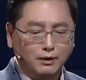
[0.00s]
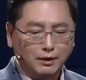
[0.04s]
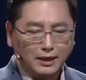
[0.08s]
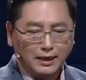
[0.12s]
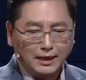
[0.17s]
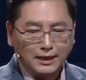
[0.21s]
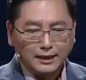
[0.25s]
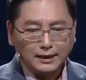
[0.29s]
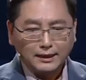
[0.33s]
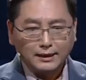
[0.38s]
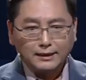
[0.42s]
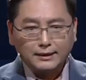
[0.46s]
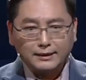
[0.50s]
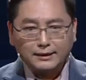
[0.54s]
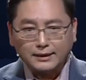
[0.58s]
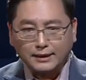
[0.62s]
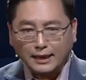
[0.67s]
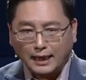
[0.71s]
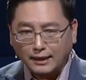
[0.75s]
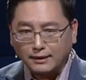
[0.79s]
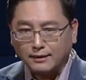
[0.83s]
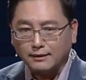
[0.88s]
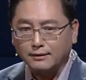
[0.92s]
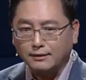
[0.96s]
But
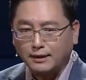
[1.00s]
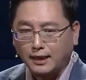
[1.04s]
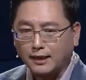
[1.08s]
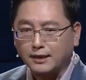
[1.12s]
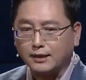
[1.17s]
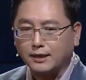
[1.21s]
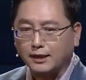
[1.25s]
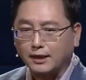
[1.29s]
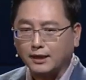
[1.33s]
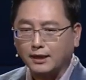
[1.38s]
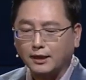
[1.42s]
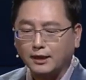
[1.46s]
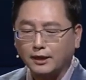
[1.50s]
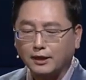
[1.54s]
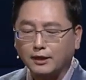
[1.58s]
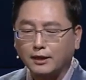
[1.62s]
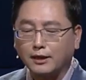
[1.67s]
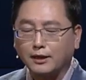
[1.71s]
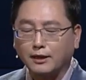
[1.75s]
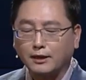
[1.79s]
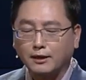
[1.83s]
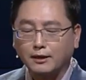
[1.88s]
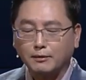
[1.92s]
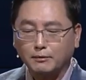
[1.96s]
now is the
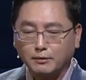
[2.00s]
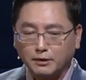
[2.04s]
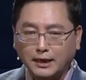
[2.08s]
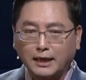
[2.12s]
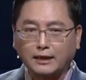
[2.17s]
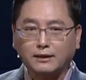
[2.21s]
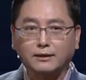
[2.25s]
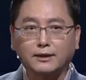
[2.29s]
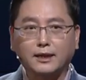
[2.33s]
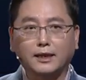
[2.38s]
time for us